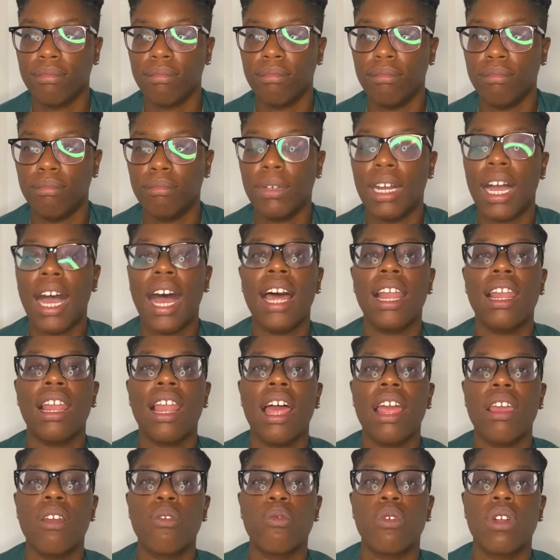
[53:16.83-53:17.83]
But I
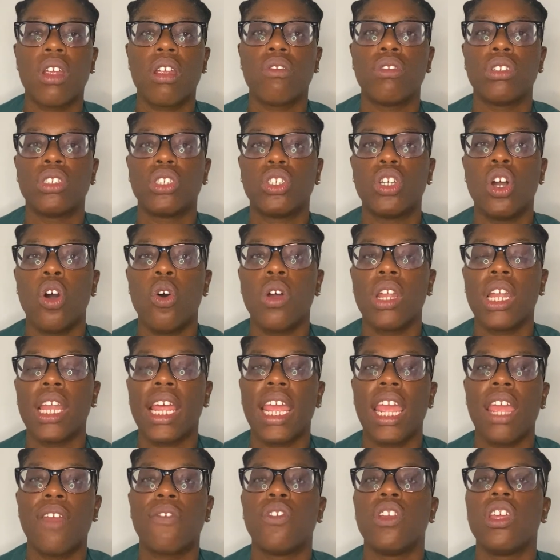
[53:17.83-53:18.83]
like where it was going.
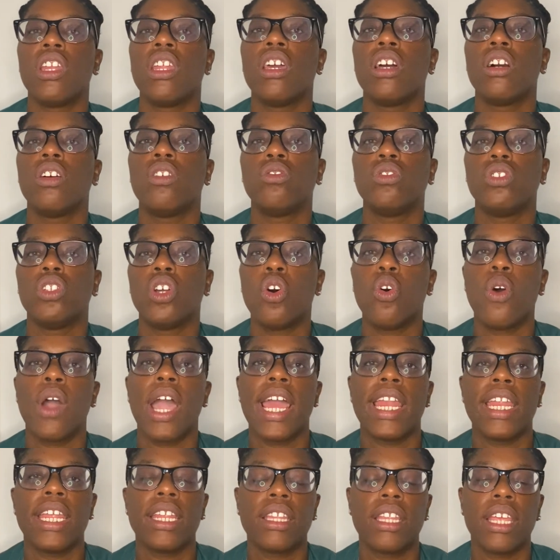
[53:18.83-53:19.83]
Like, if you don't know
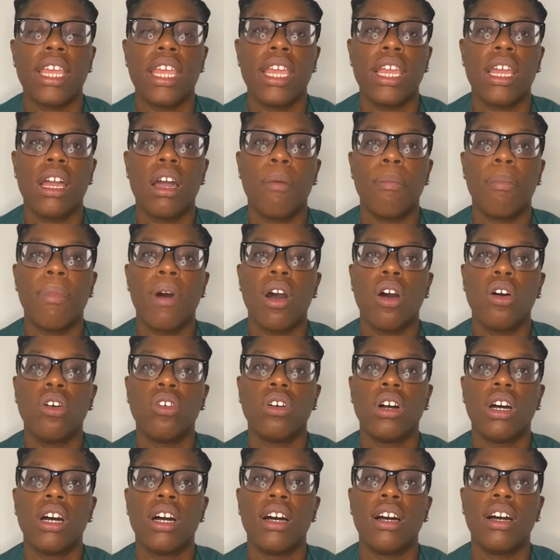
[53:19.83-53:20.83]
anything
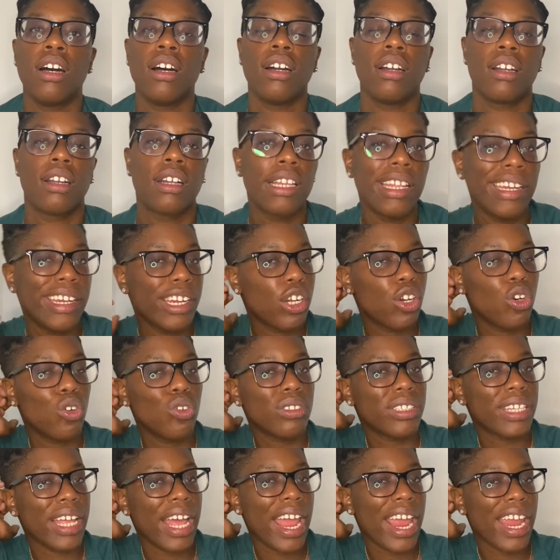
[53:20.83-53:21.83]
about clinical
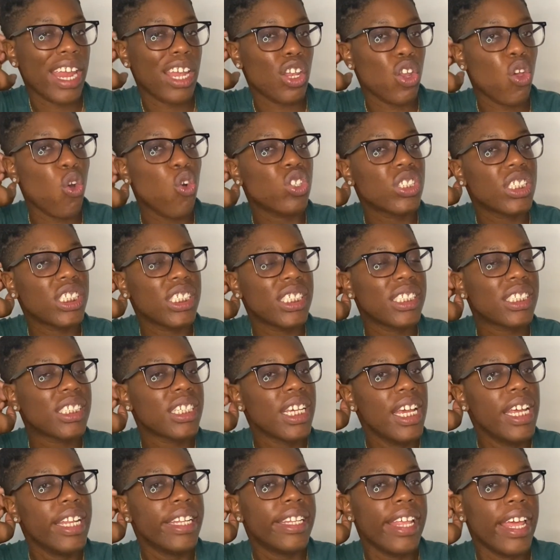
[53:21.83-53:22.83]
diagnosis,
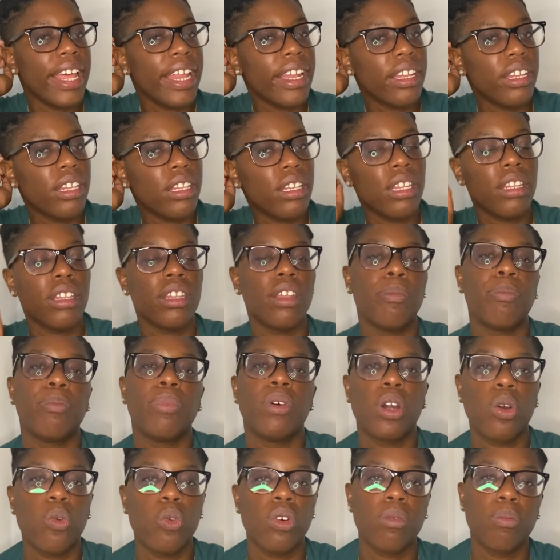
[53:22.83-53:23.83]
then the
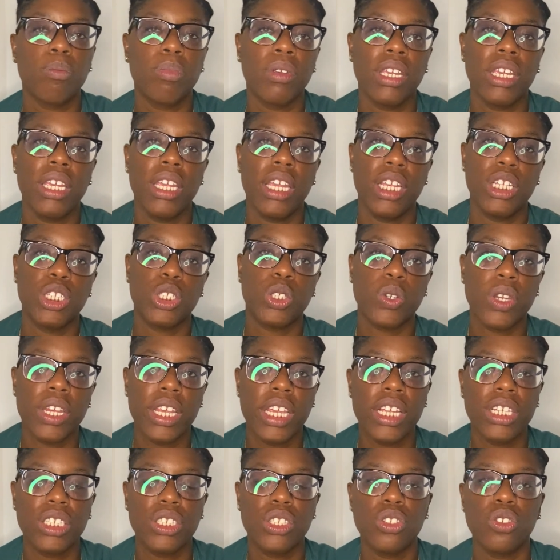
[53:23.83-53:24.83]
book would be
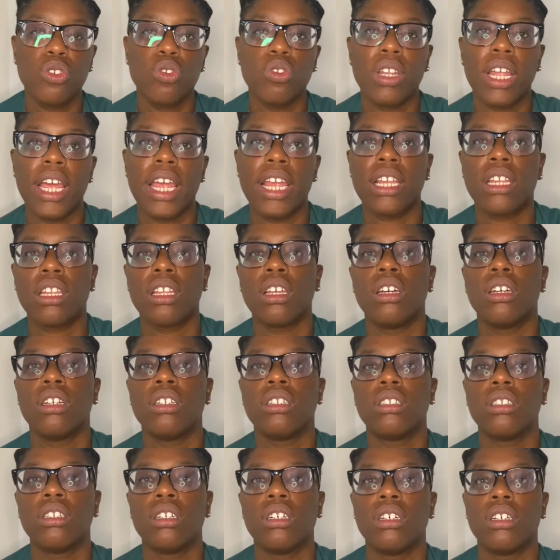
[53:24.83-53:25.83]
intriguing to you. Like,
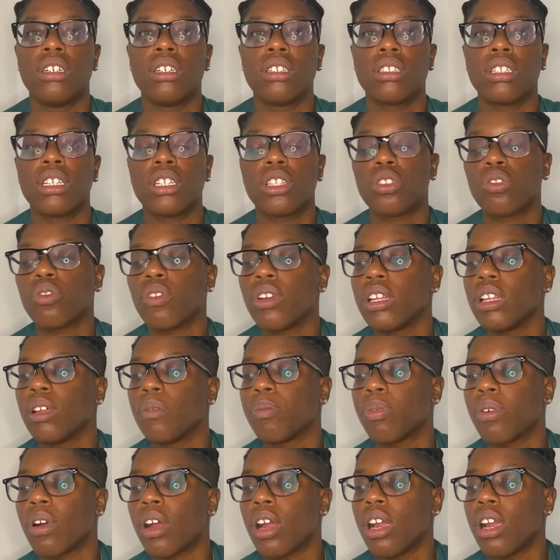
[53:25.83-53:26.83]
the thriller
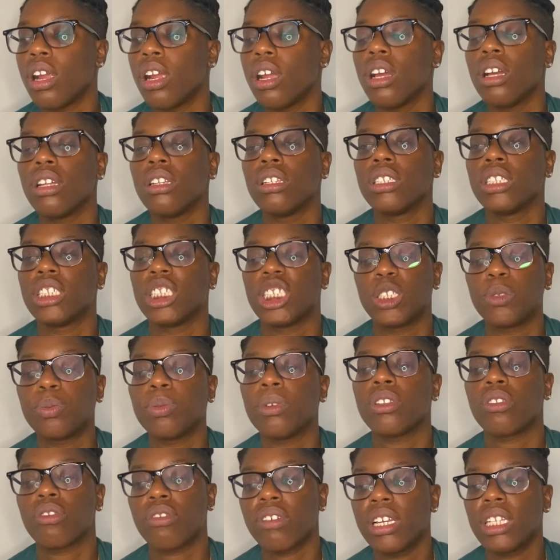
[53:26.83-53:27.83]
part, the
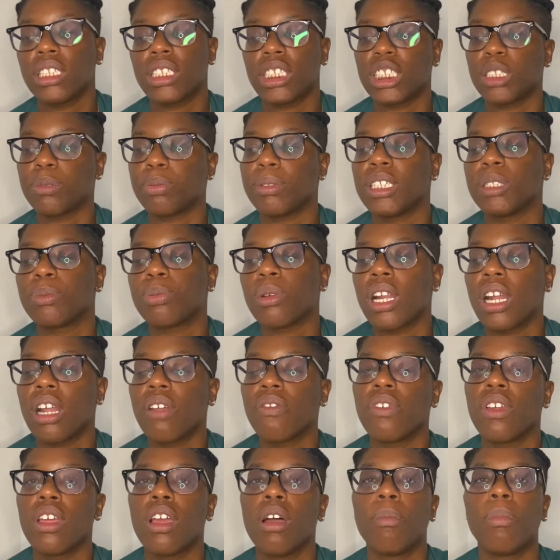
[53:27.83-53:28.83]
thriller suspense part
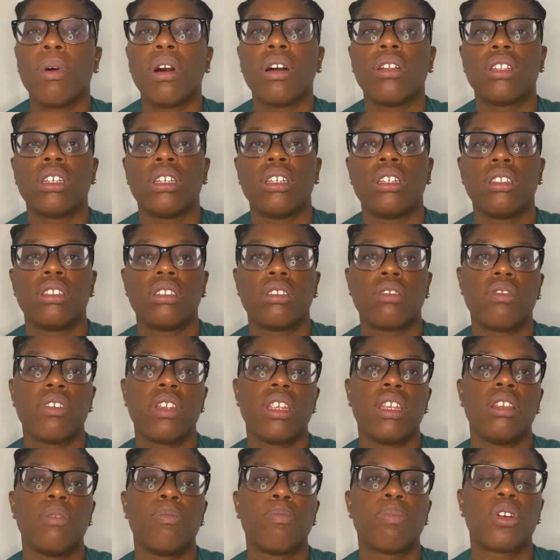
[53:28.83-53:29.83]
of it about the
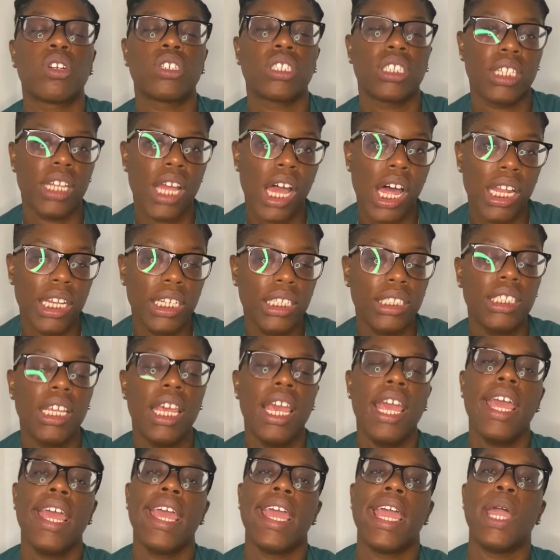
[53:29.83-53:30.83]
three personalities,
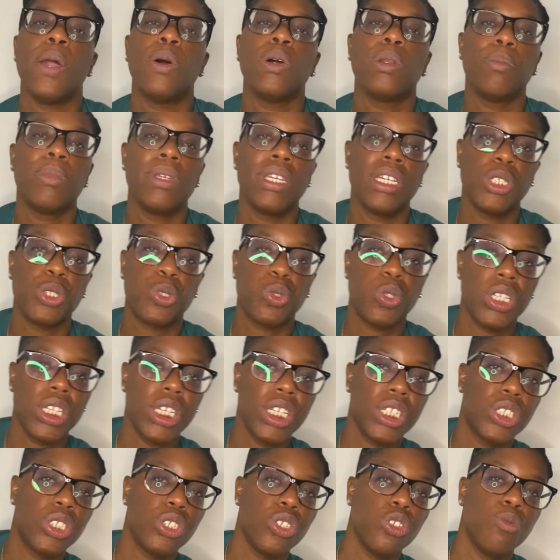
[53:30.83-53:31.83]
it would be
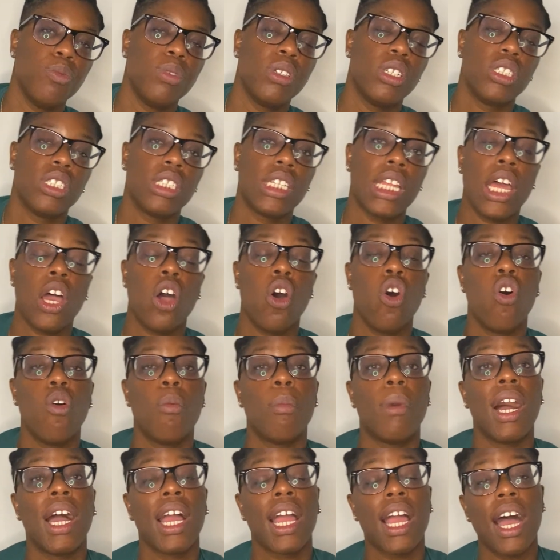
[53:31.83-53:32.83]
intriguing to you because, like, oh
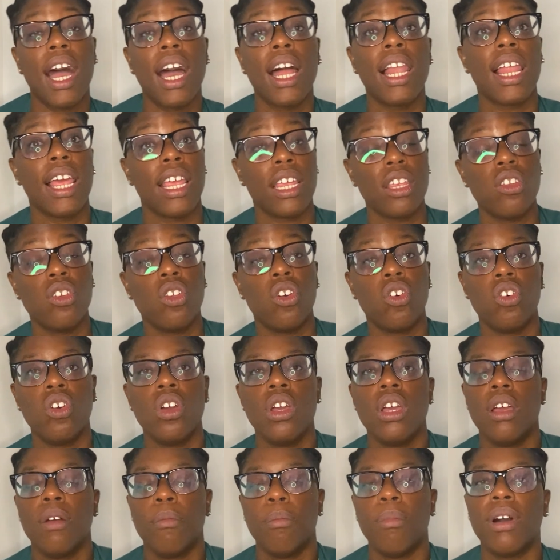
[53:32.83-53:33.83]
my God, like, you know.
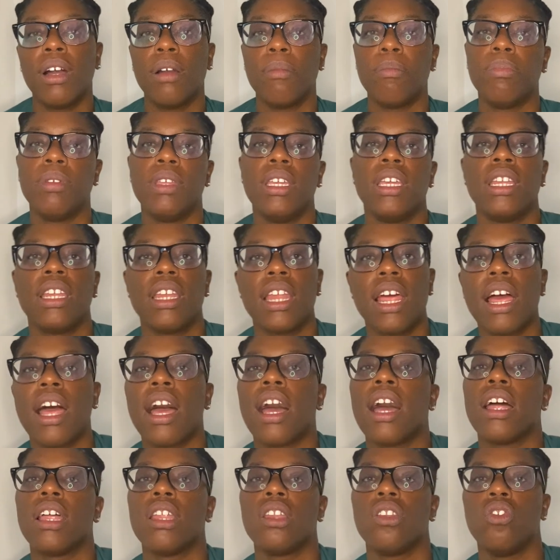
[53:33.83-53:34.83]
But being that
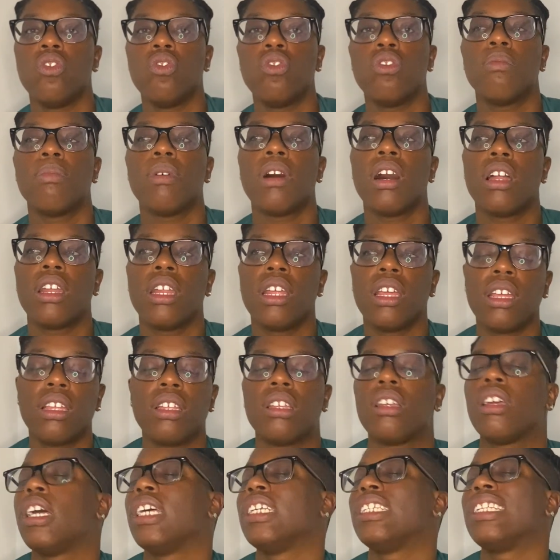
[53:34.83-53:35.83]
I know about it,
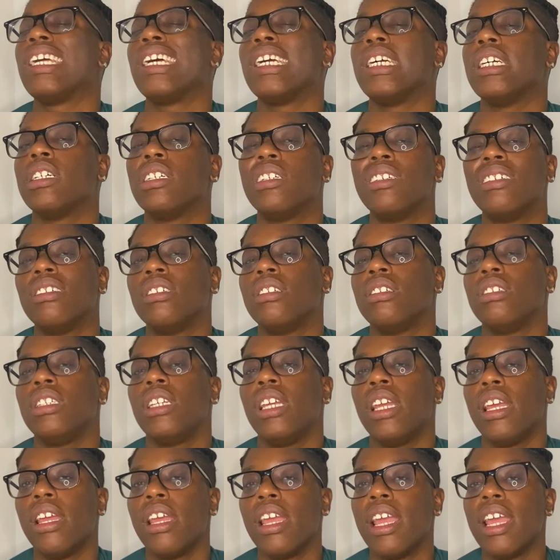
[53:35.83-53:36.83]
I was like,
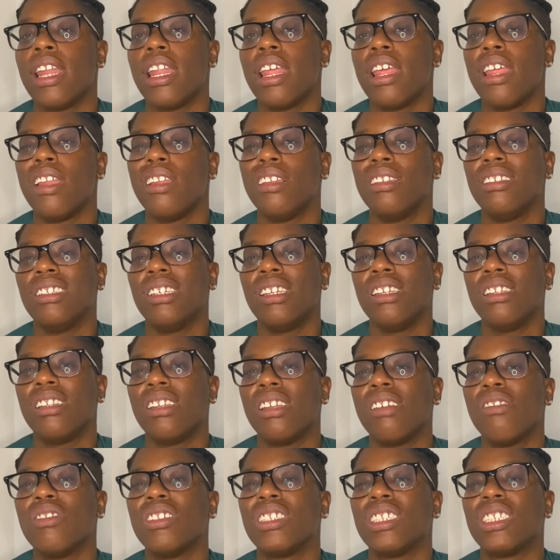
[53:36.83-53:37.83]
yeah. And then
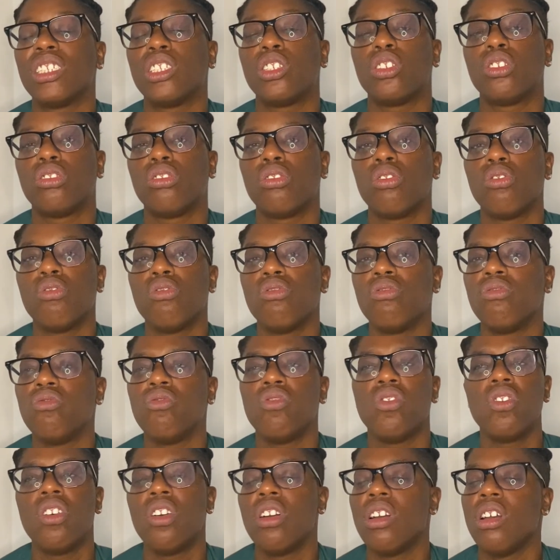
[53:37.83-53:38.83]
it was just too